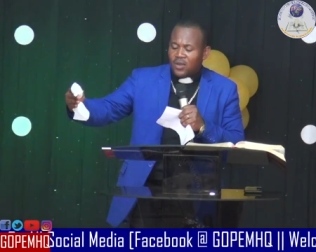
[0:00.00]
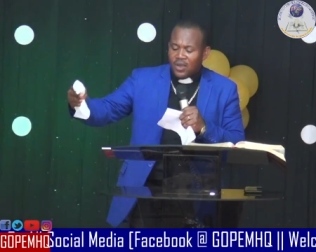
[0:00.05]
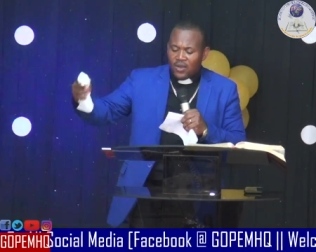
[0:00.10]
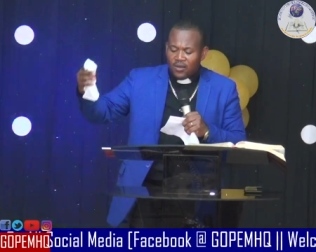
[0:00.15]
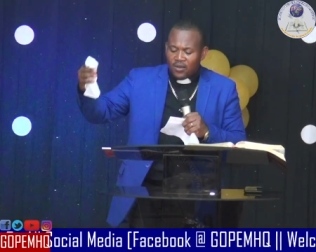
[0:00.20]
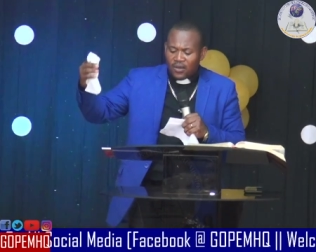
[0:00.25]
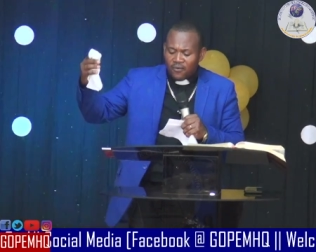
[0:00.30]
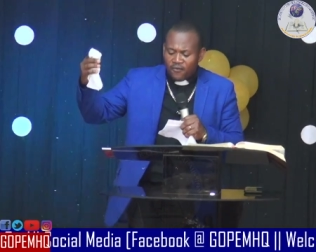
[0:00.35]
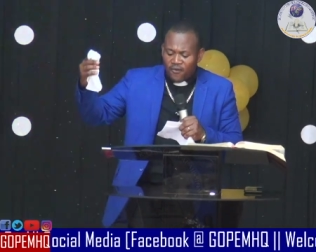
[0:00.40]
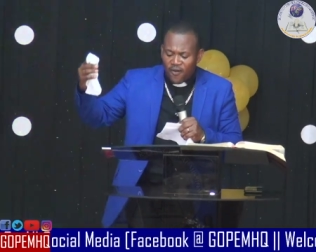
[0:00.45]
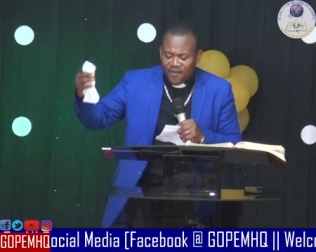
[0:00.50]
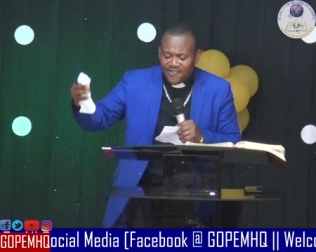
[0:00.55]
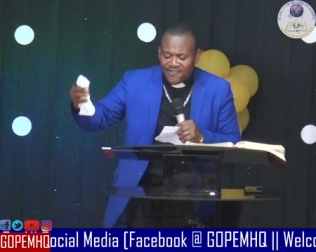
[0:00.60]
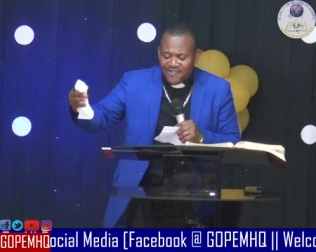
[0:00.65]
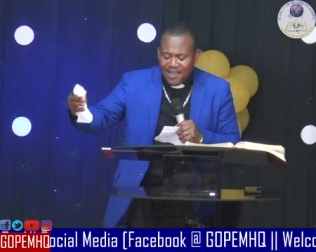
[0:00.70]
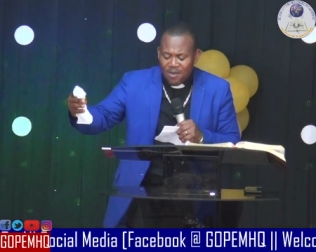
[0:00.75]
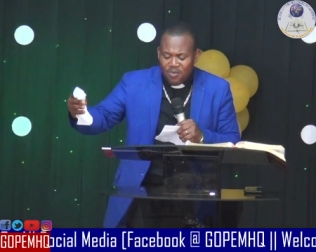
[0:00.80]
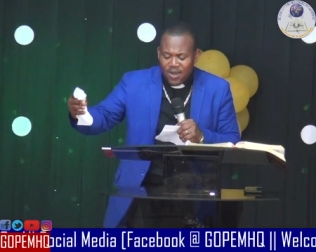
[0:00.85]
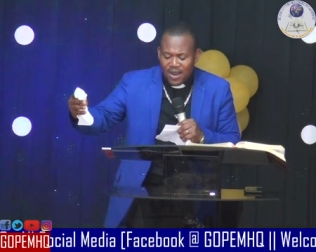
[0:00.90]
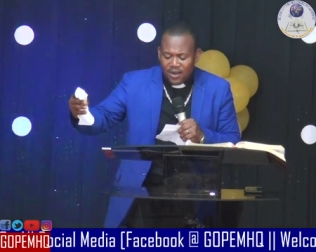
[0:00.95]
First
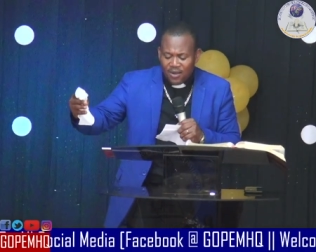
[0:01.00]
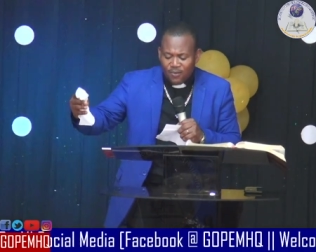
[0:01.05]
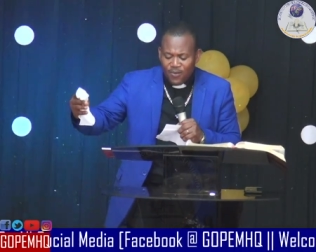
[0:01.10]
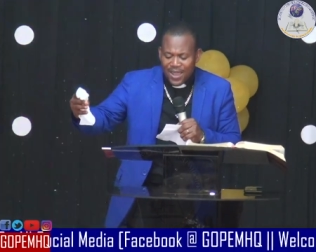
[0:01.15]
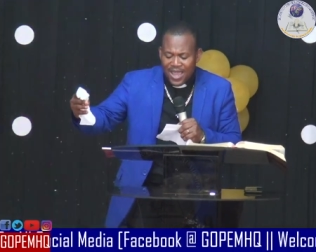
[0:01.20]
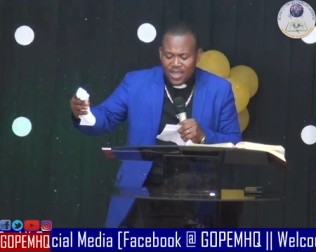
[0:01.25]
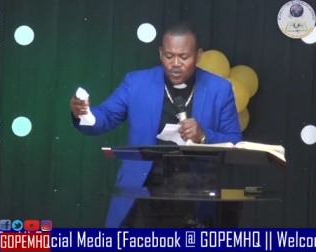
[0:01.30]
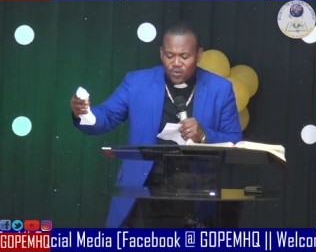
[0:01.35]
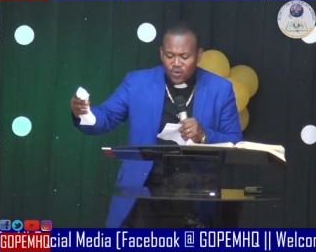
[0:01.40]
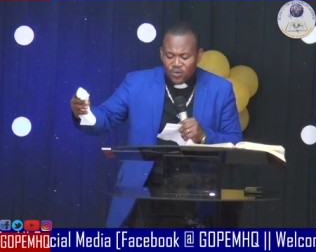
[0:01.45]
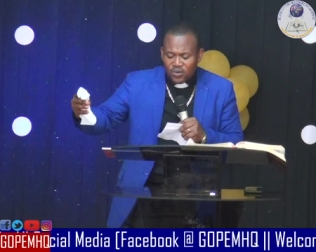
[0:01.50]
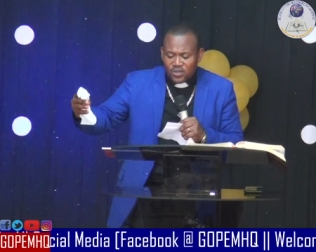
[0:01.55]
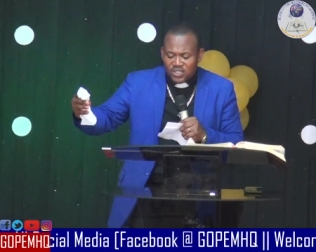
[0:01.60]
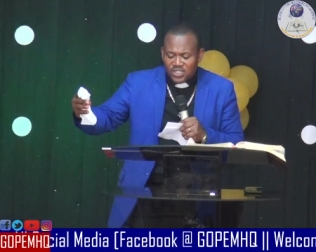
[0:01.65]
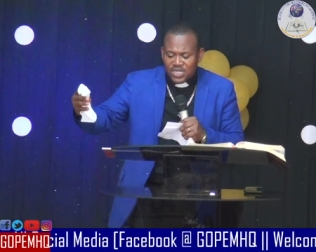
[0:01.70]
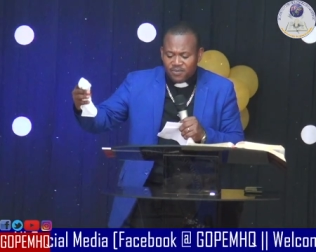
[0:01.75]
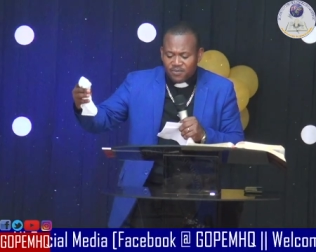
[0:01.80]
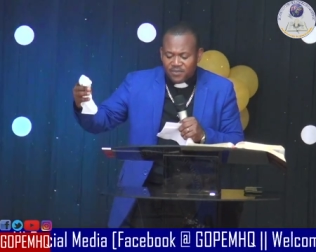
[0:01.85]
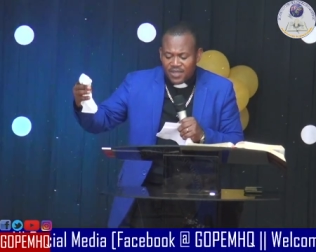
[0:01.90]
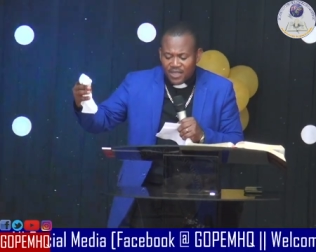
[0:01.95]
Samuel, where are you?
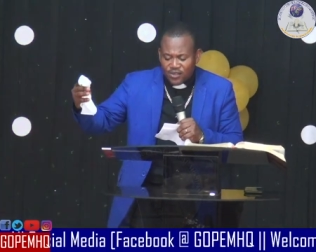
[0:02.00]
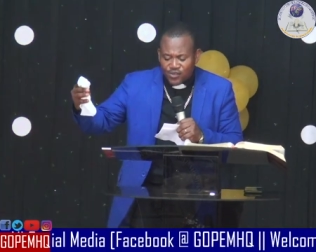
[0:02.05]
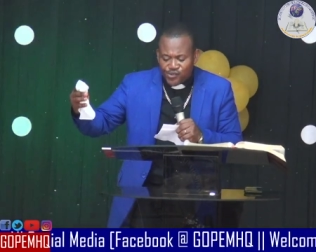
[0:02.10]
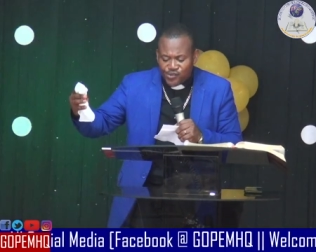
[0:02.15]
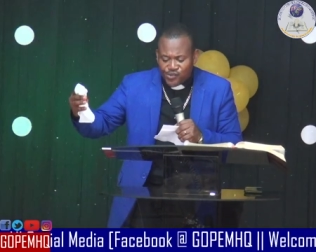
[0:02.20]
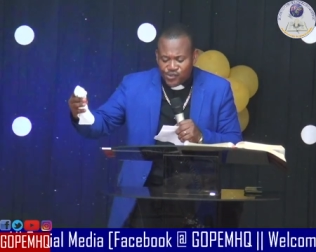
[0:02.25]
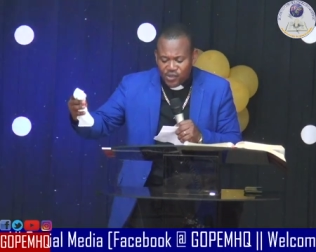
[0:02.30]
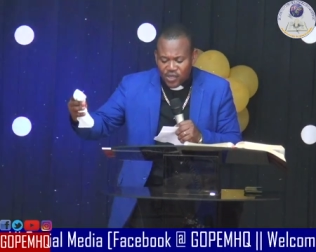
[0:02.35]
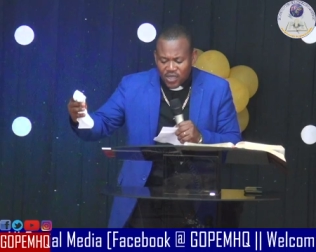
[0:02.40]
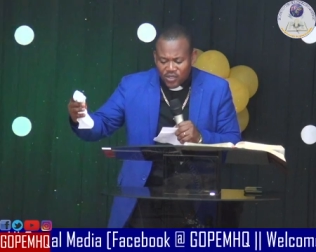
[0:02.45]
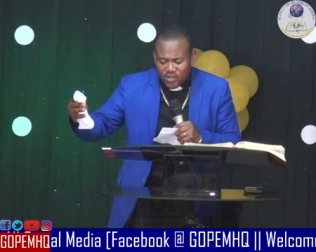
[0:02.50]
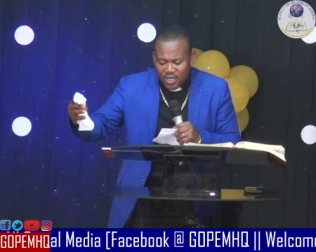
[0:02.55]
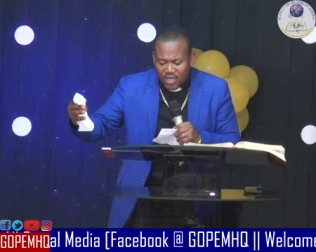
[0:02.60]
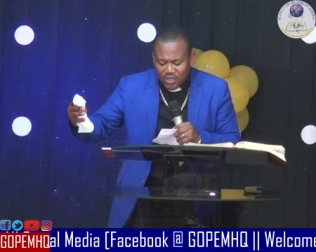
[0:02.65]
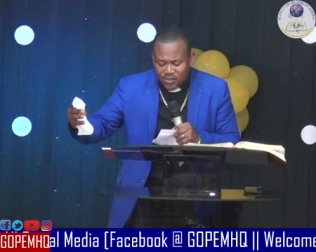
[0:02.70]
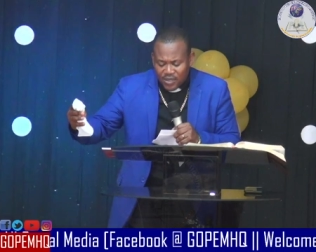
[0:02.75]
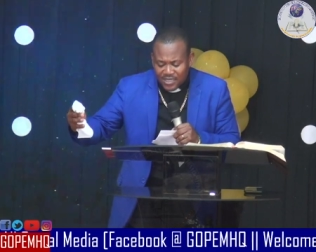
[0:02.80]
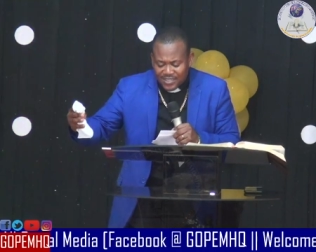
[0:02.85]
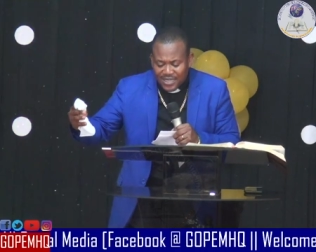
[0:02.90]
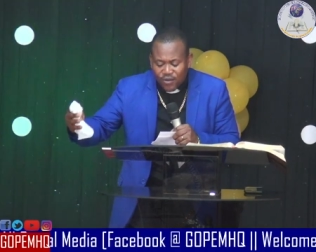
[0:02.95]
Chapter two, uh, uh,
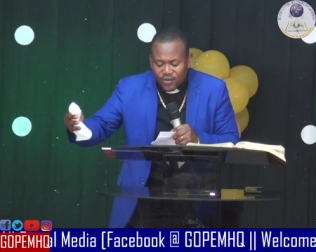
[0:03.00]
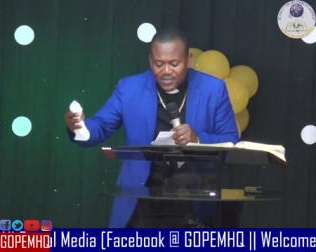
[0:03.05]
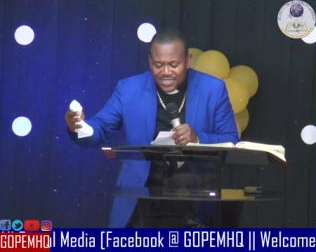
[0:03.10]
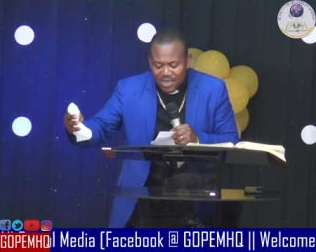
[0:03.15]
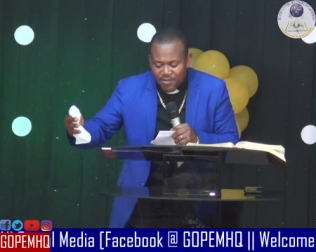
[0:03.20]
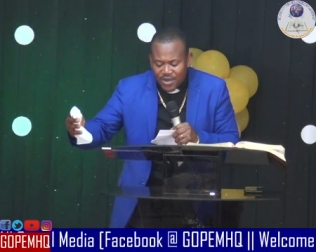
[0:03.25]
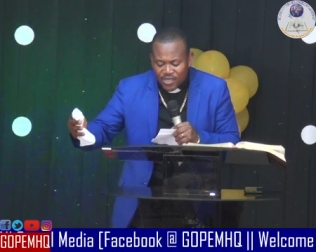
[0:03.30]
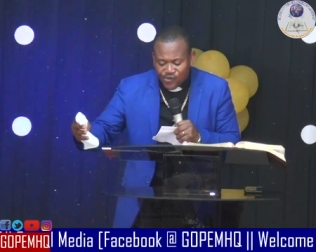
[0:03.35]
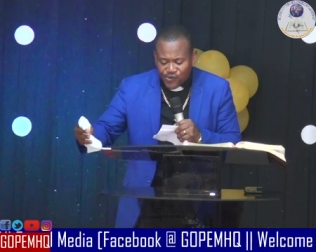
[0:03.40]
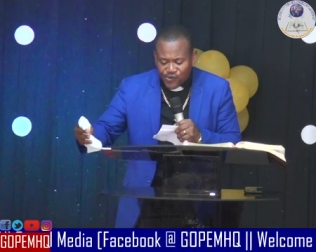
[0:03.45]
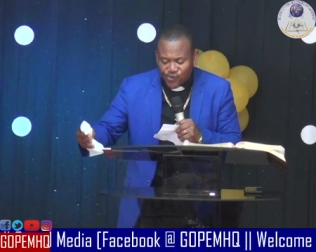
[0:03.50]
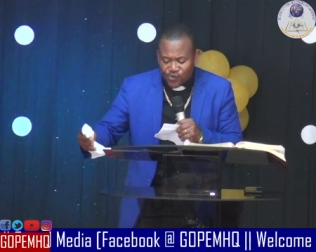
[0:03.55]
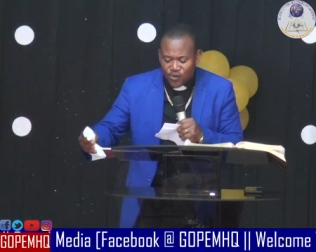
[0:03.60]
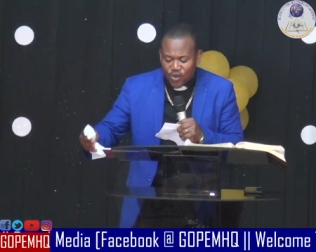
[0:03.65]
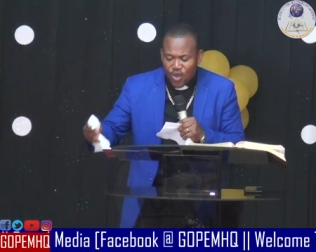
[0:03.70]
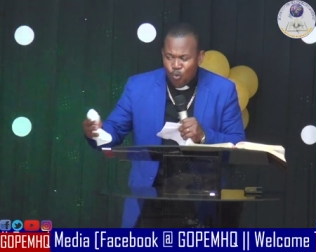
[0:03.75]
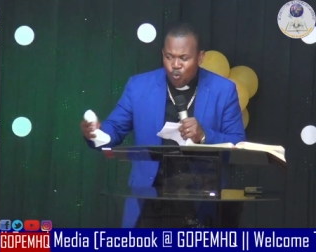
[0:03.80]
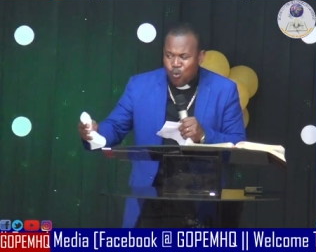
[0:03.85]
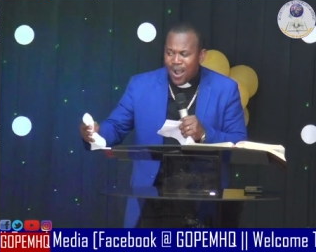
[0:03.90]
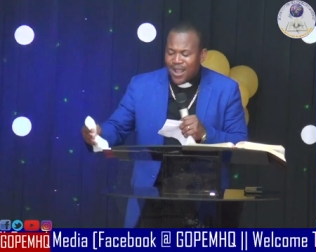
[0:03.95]
Second Samuel two,
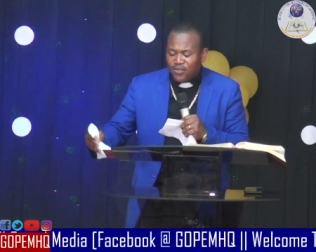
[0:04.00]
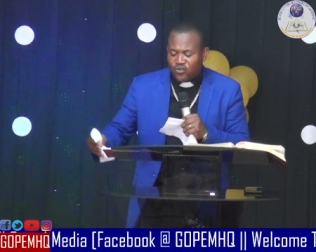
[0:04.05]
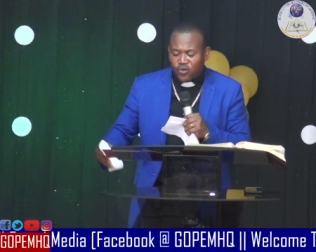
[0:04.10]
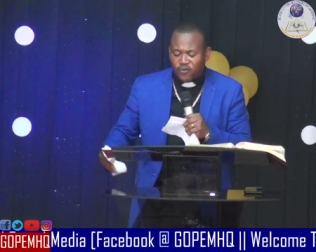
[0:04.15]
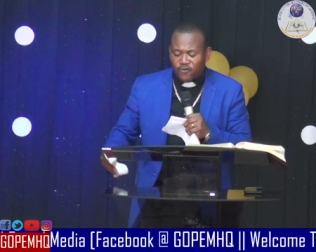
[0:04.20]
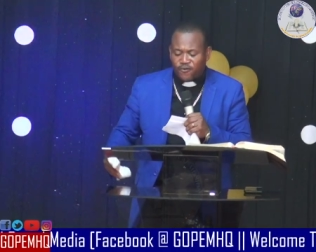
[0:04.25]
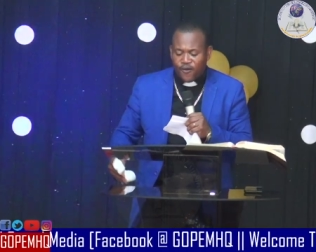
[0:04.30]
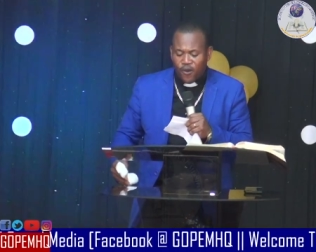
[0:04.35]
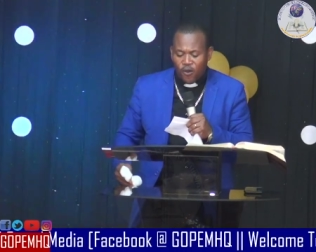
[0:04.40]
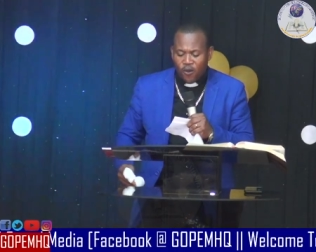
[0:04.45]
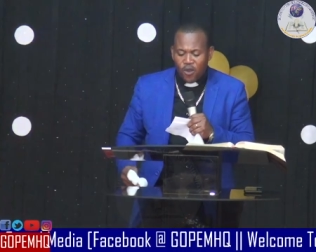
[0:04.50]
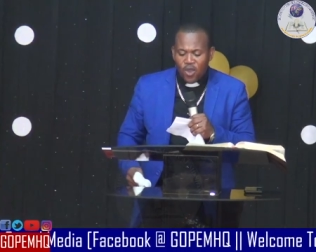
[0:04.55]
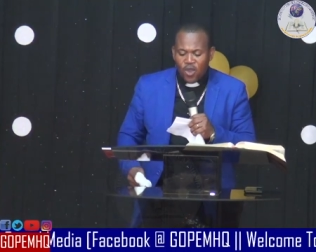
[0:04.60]
one to four.